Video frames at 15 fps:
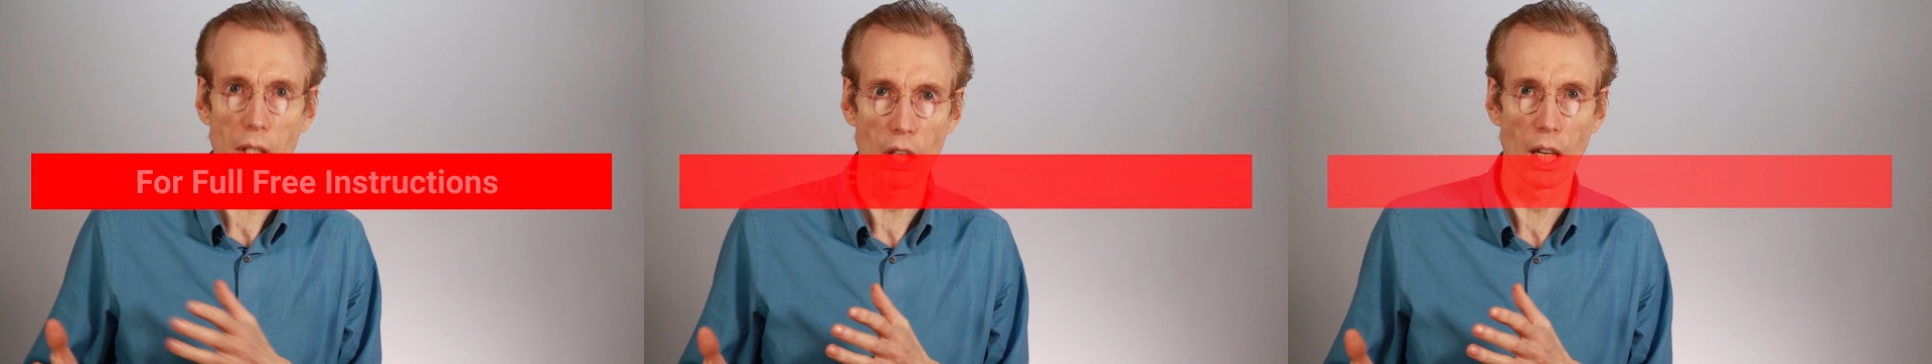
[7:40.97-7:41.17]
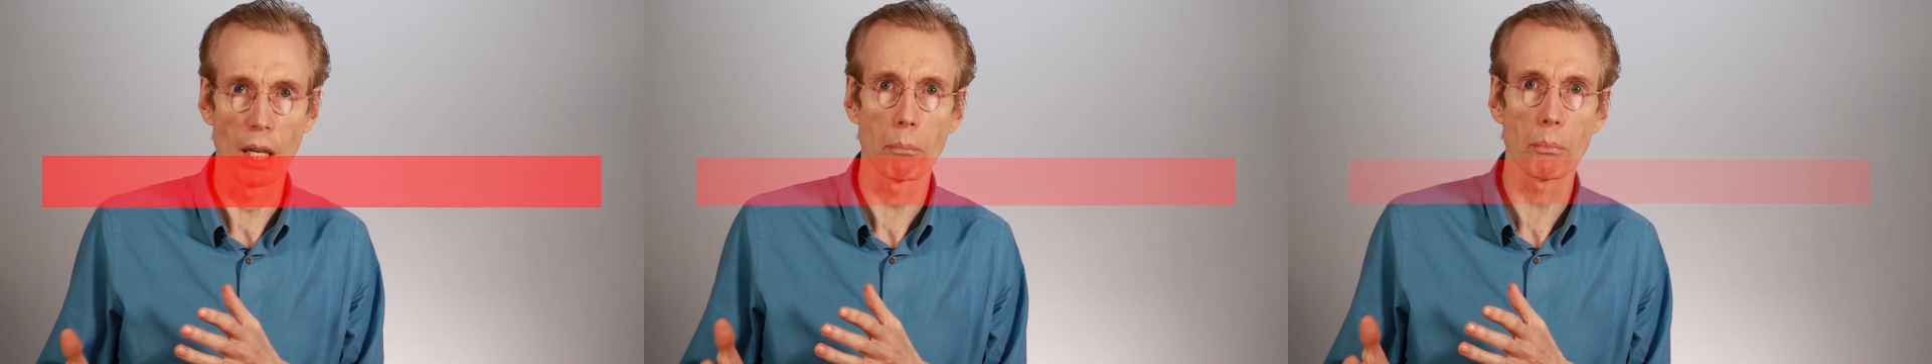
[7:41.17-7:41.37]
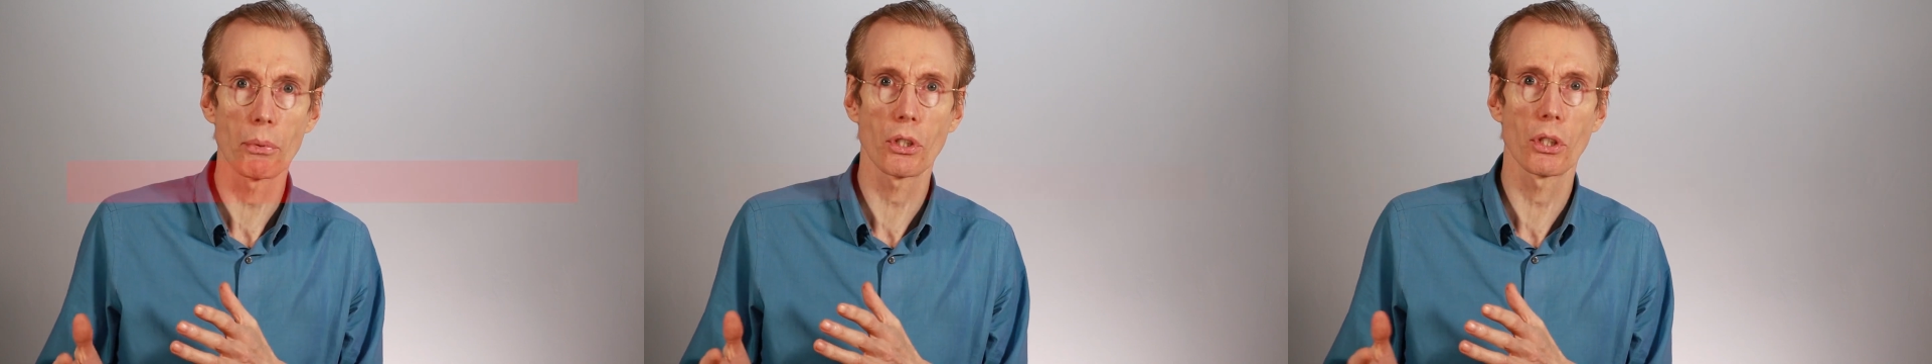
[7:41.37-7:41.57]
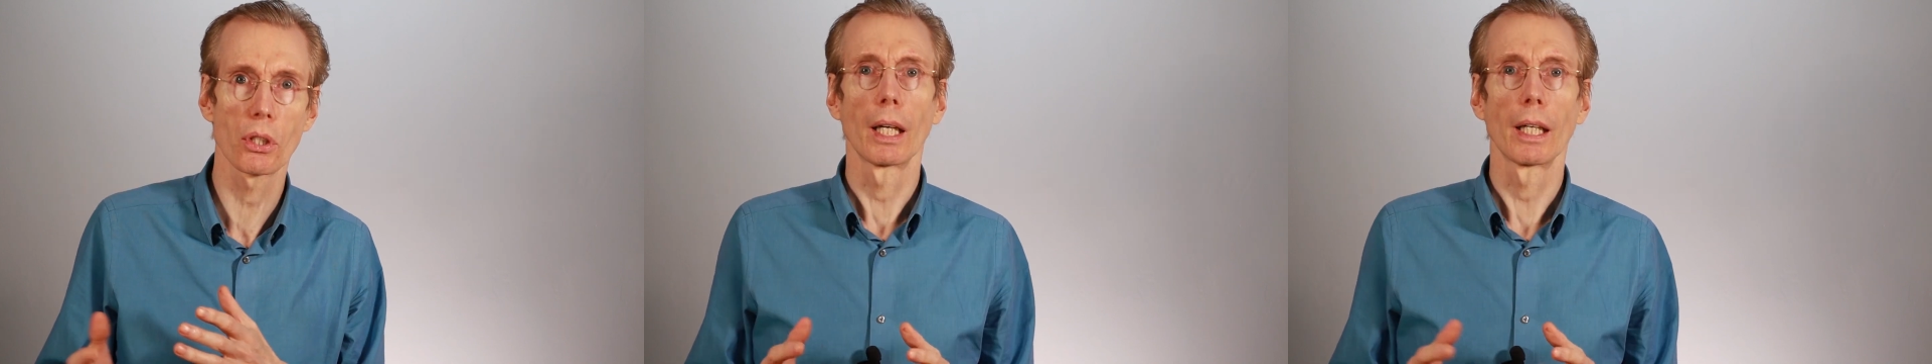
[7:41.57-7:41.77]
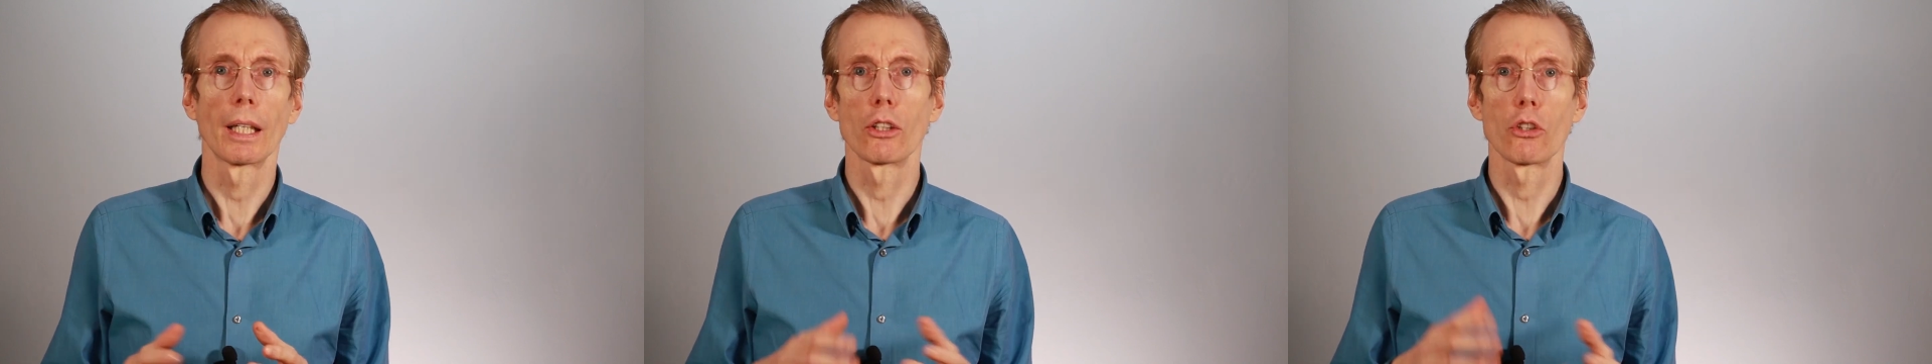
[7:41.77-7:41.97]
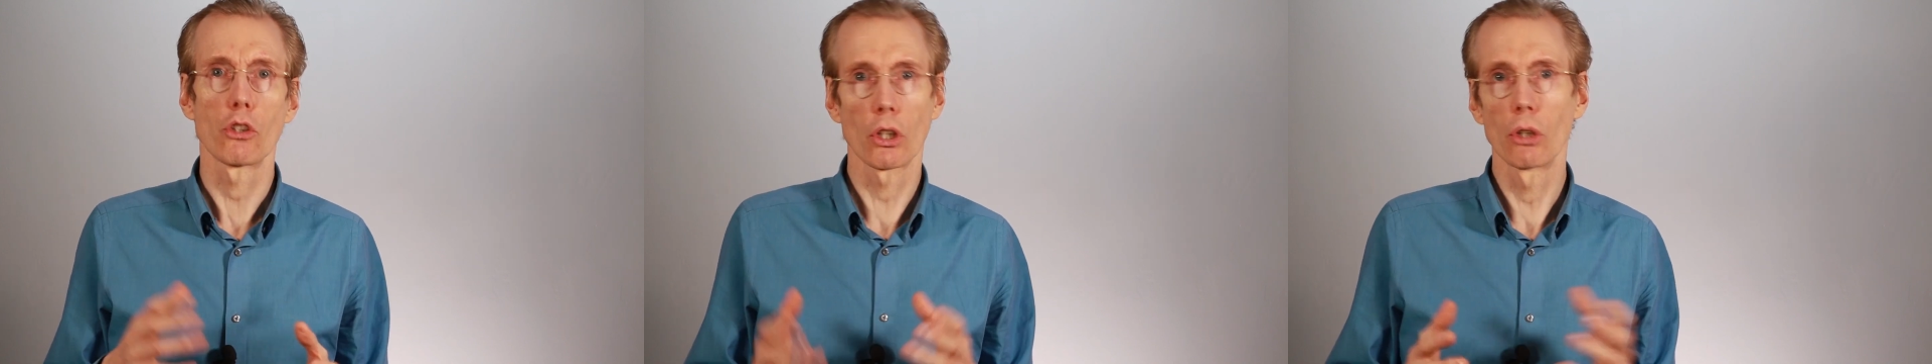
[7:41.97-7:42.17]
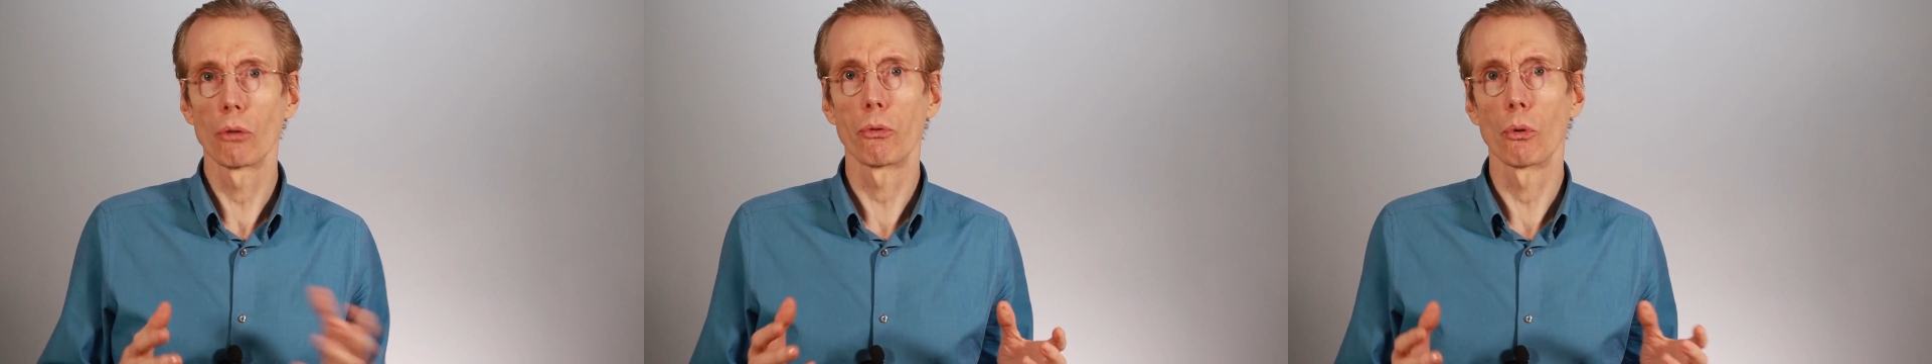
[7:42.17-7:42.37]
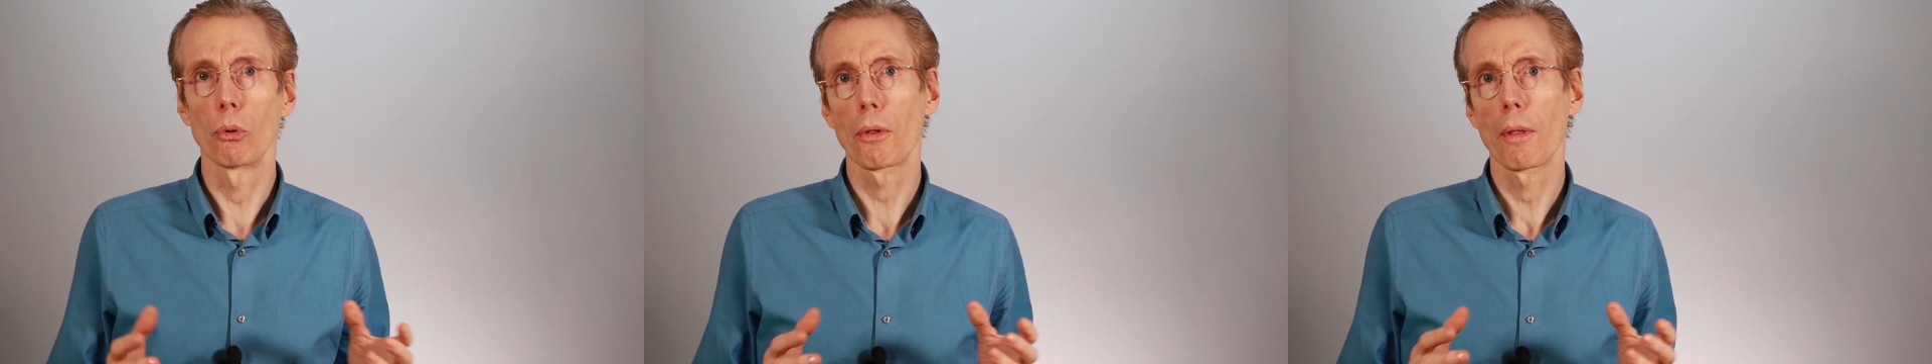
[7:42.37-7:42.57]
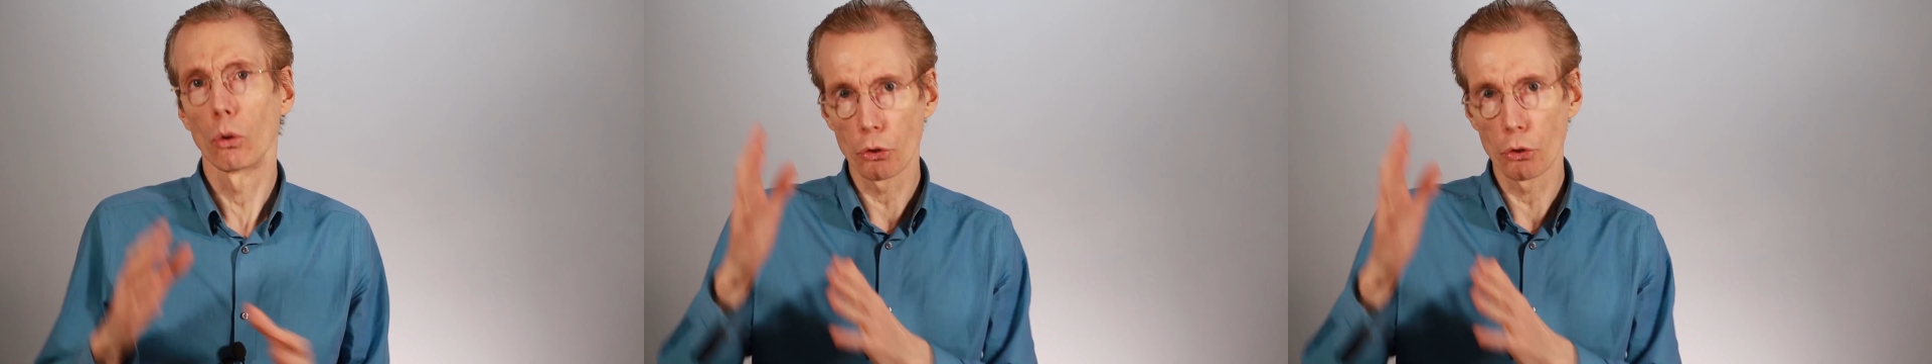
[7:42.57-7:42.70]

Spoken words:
tips and so forth.